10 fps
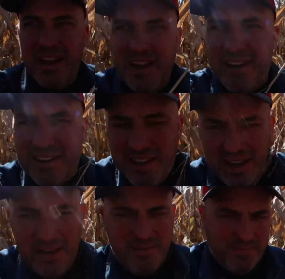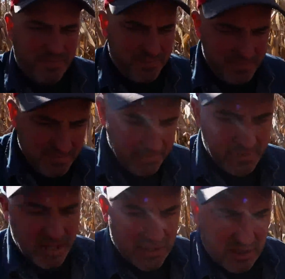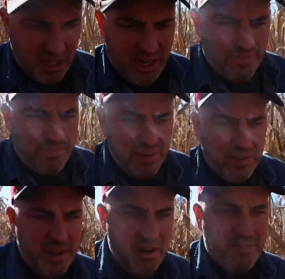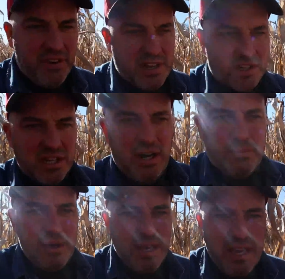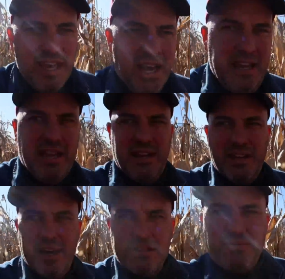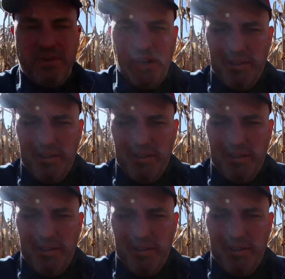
and get this field here finished up. And then the next field